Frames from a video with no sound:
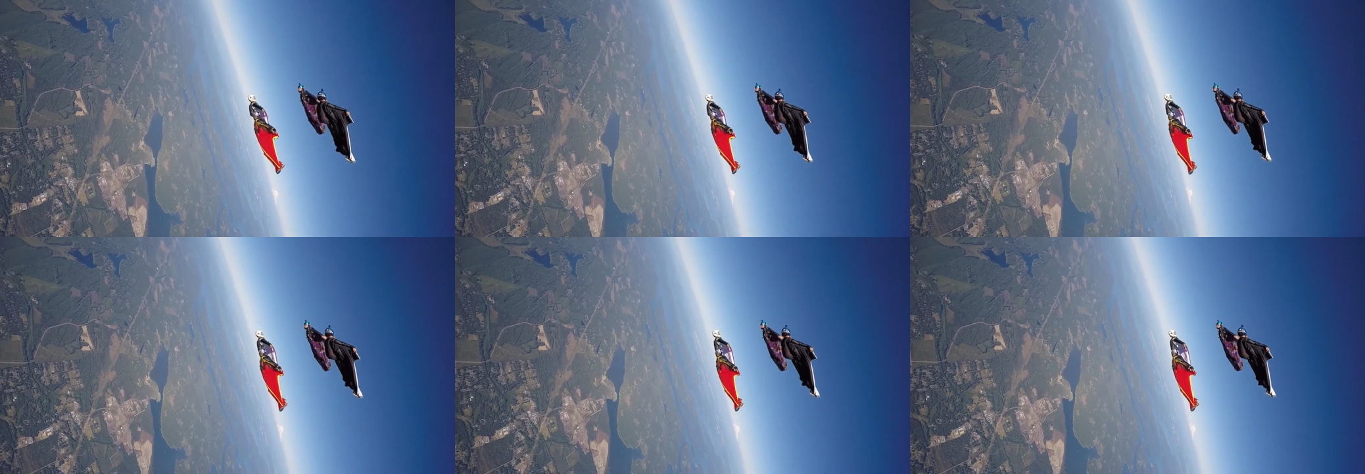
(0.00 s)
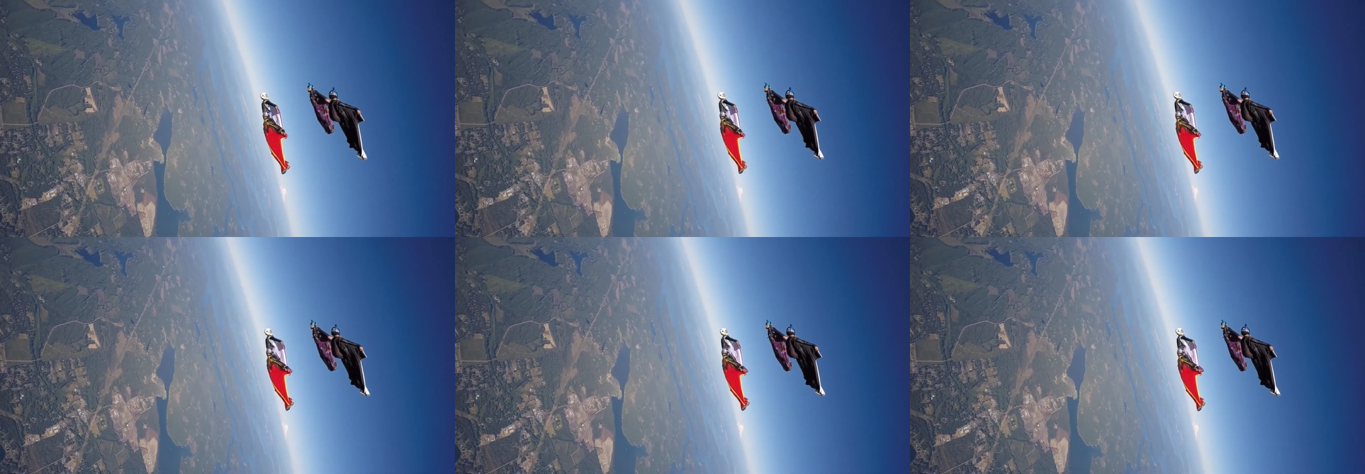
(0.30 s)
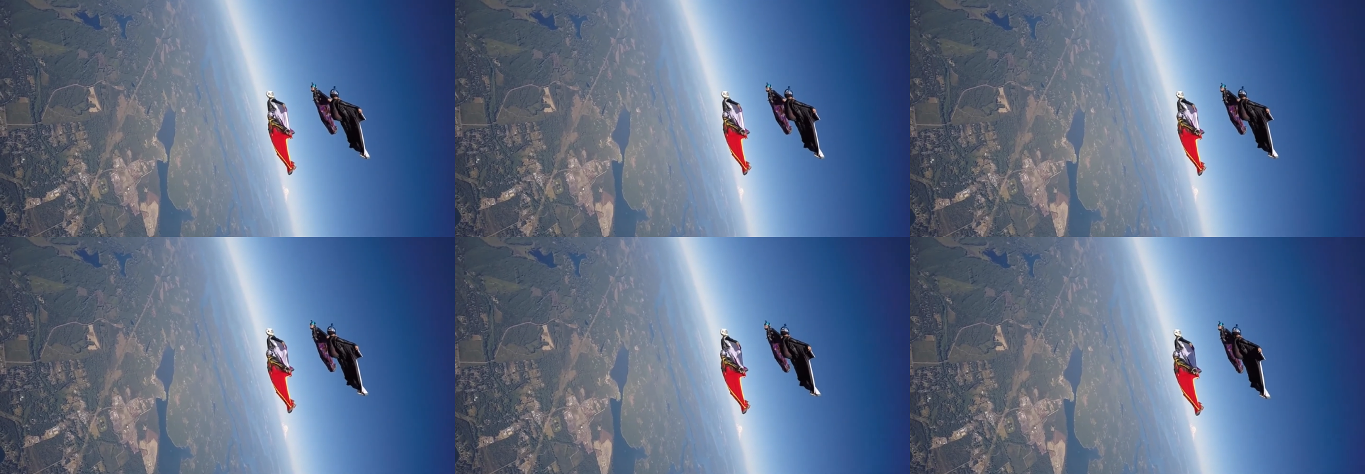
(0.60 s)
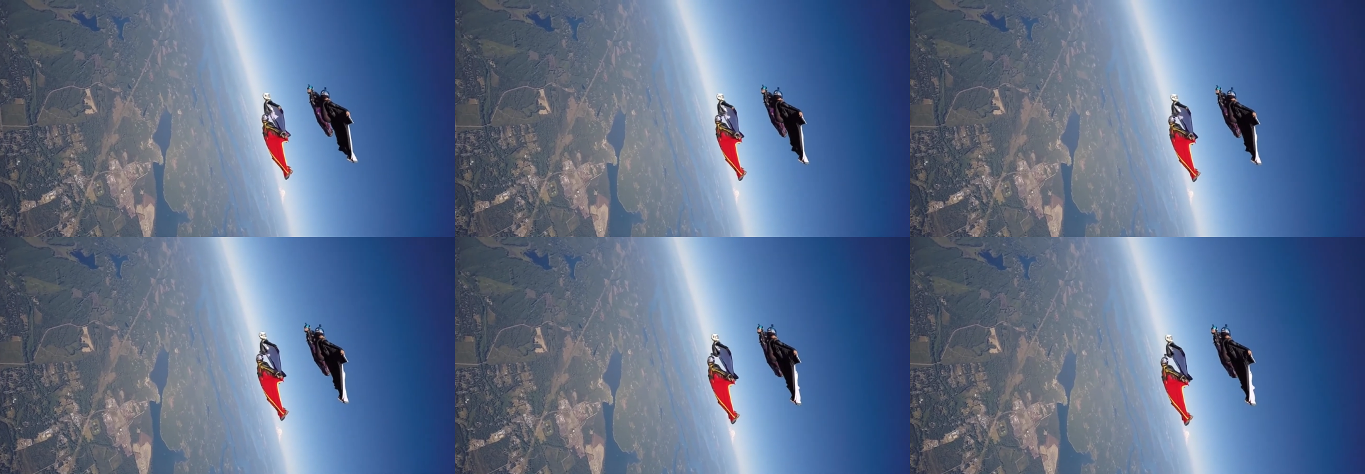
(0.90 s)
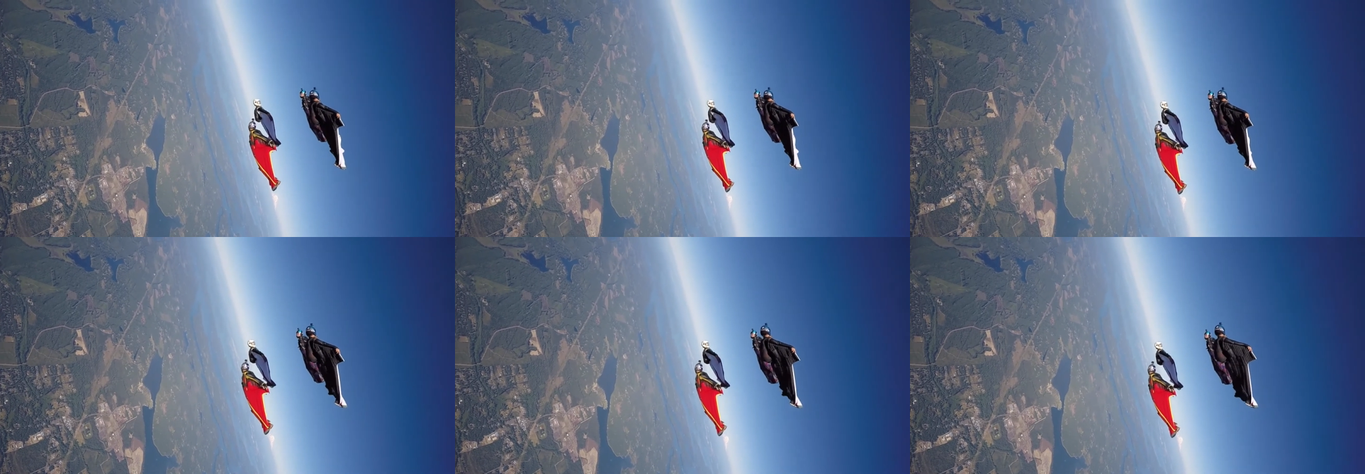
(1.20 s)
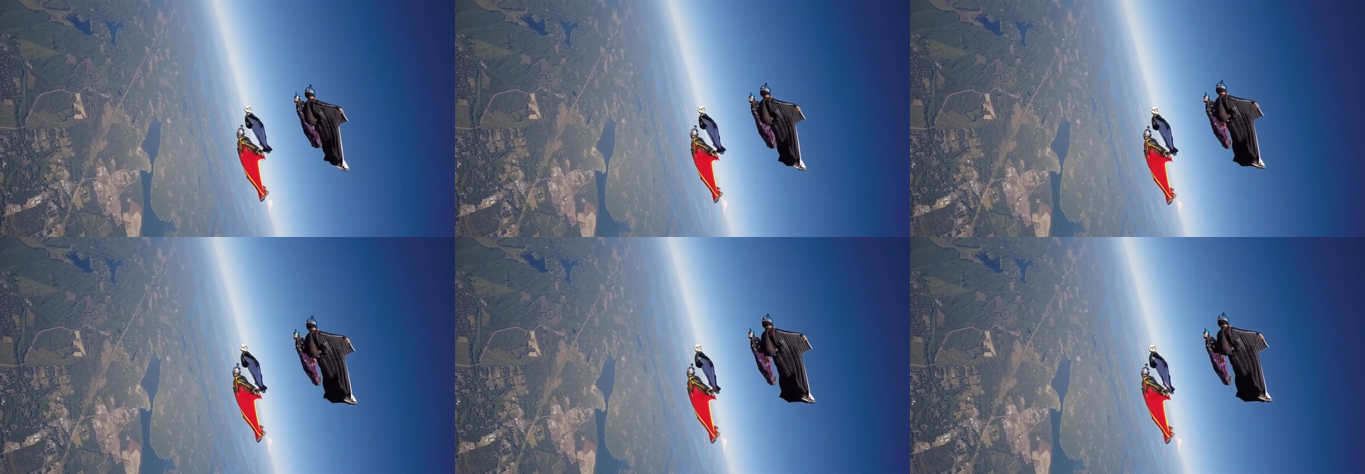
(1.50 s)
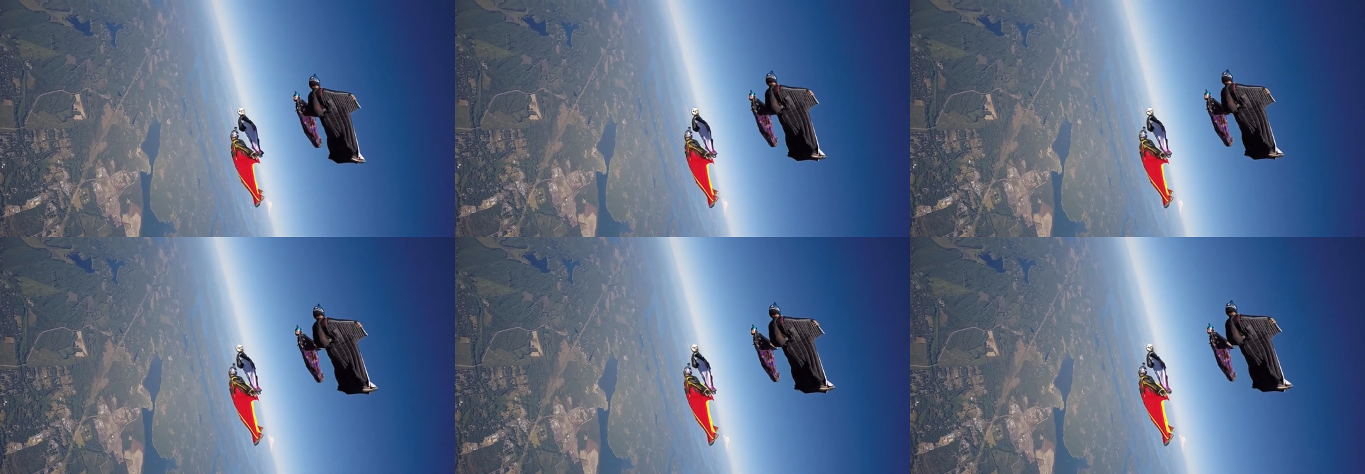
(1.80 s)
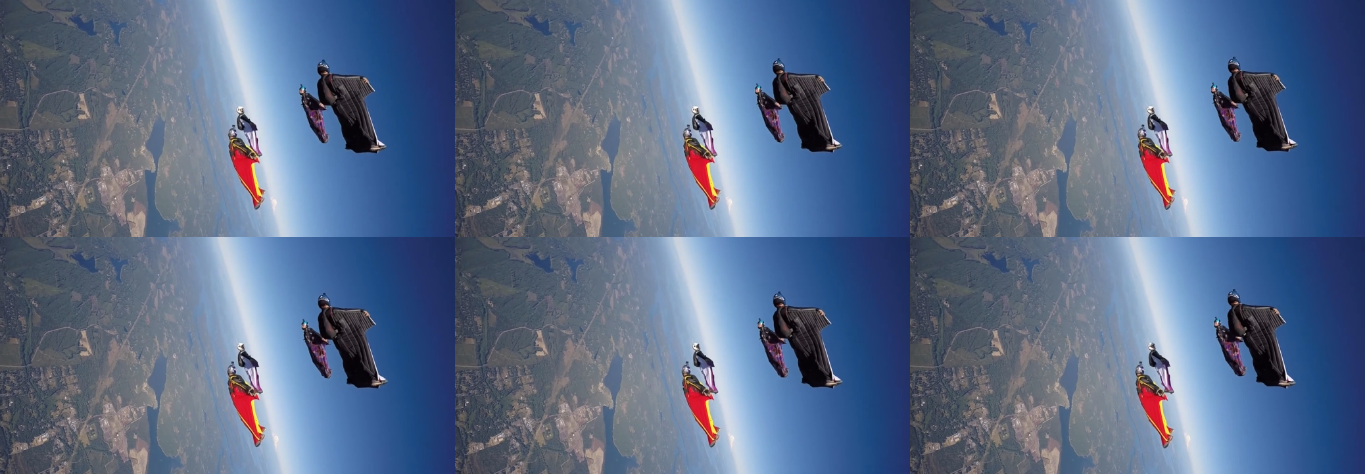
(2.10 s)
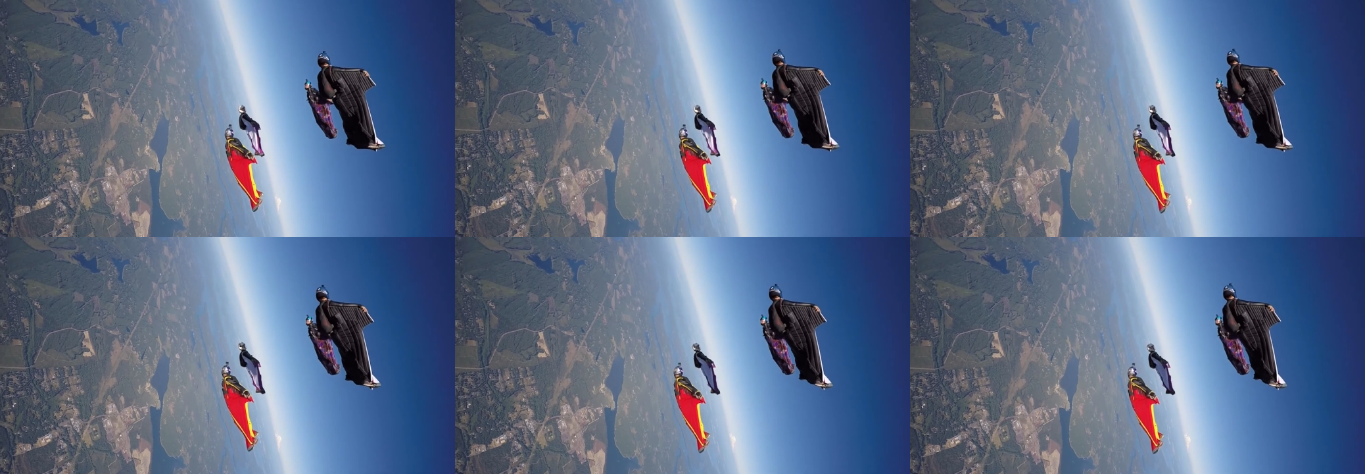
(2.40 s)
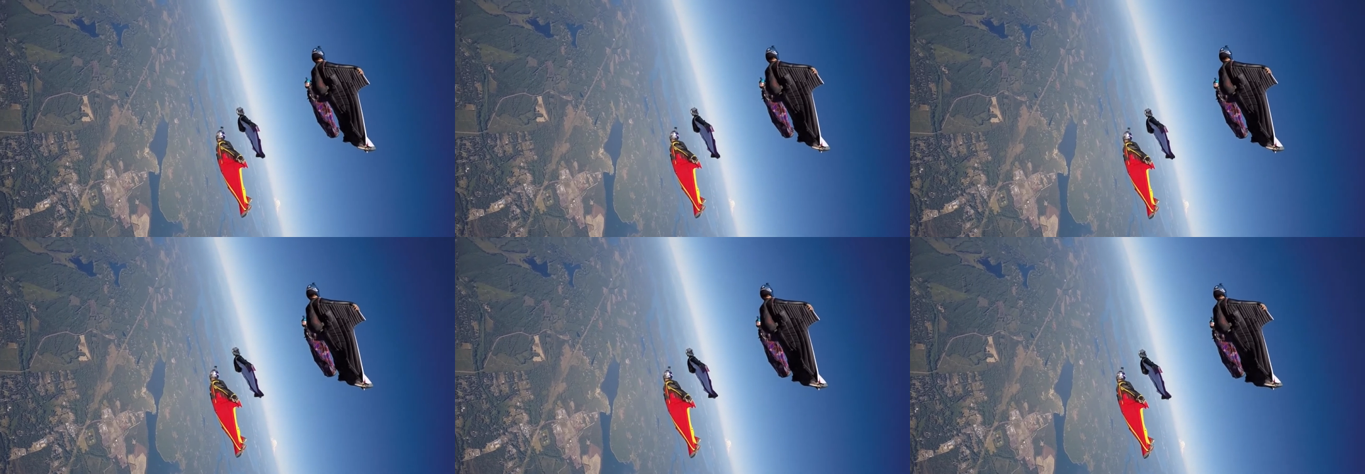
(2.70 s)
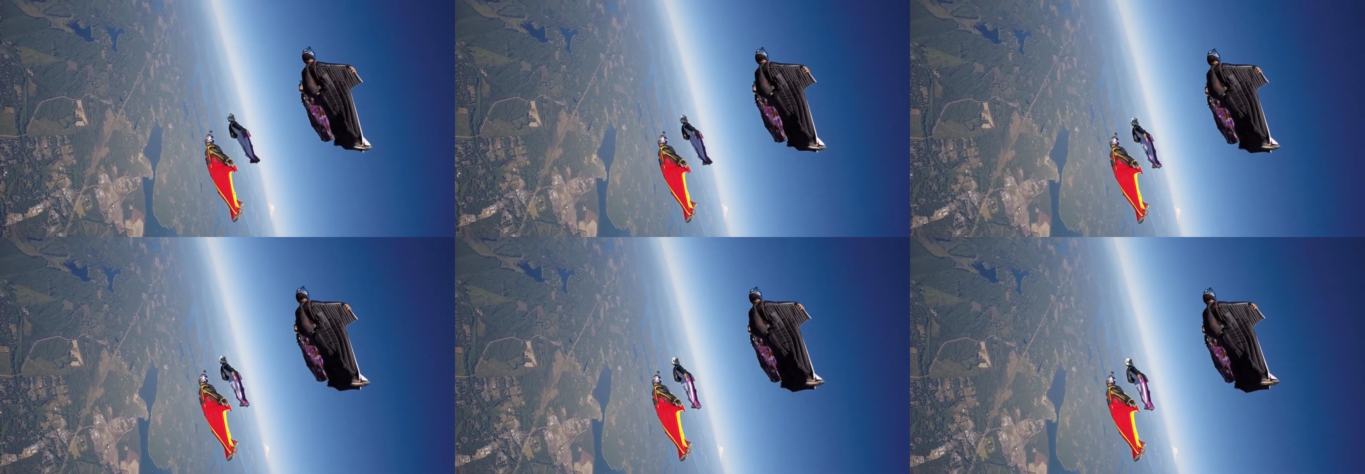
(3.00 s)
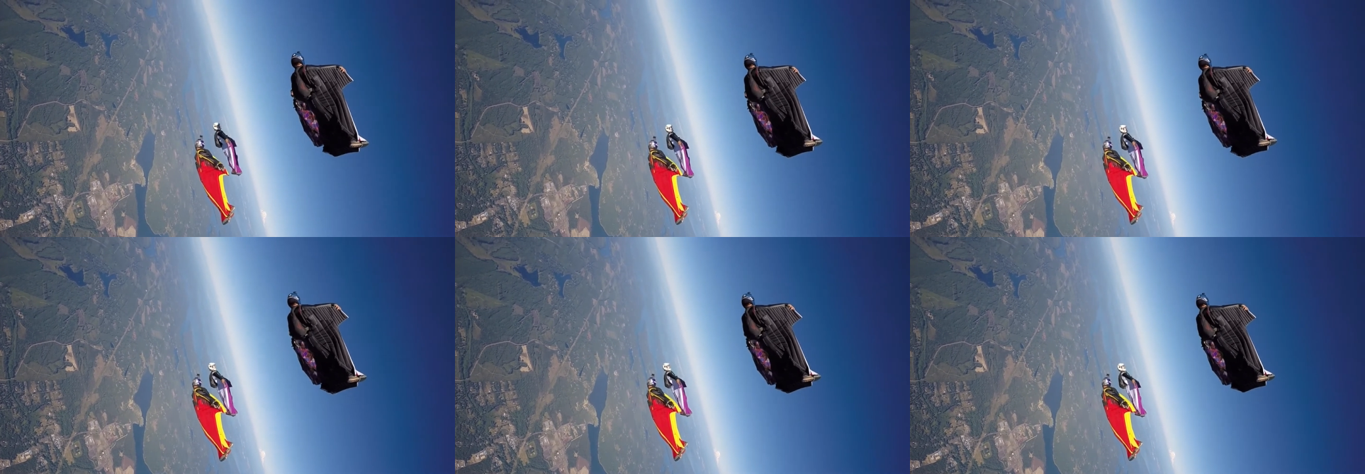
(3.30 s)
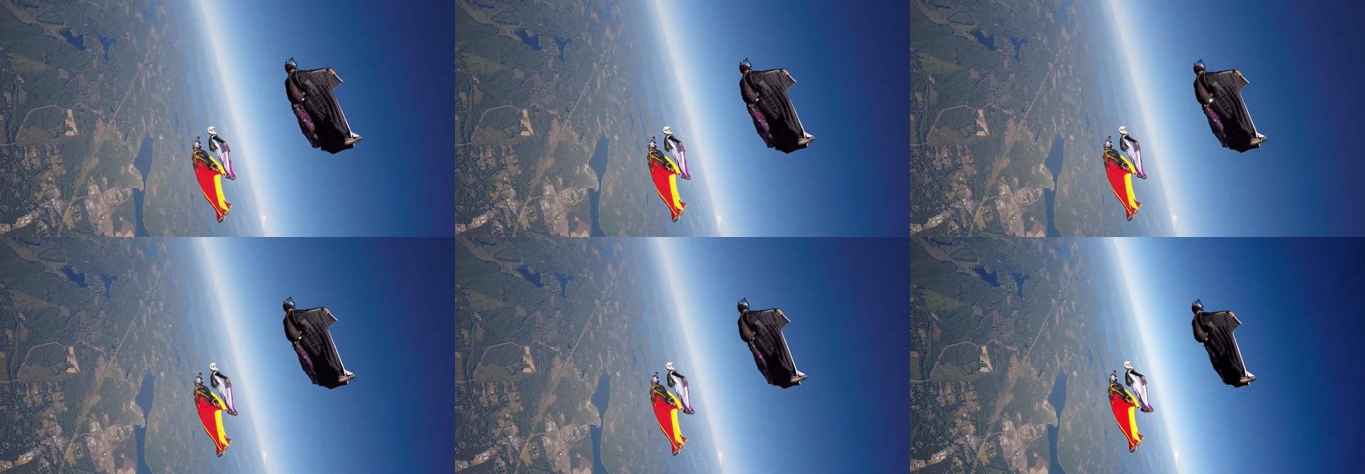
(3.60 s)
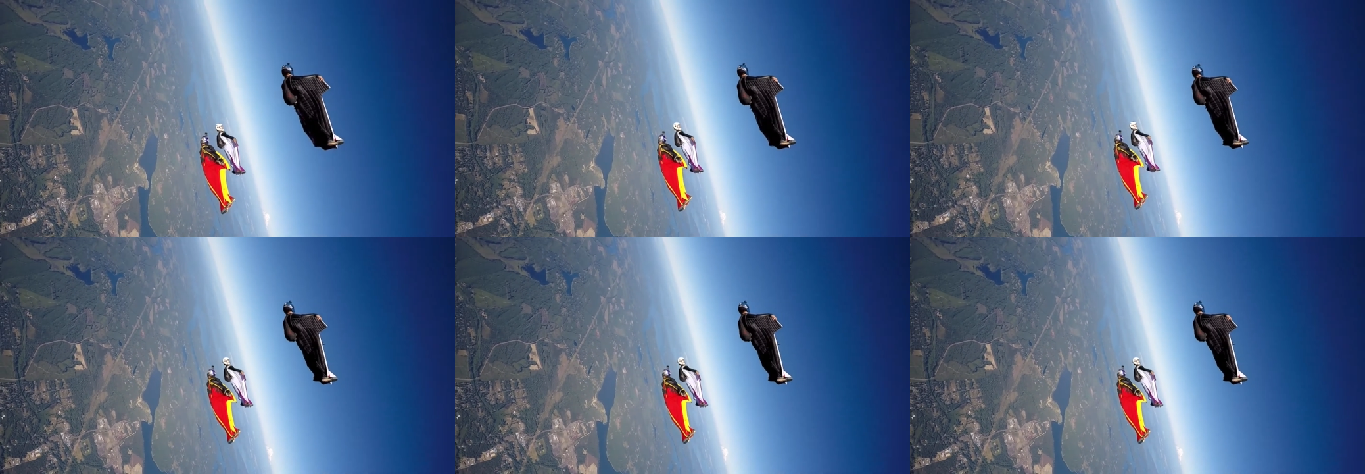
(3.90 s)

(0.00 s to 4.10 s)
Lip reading: (no speaker visible)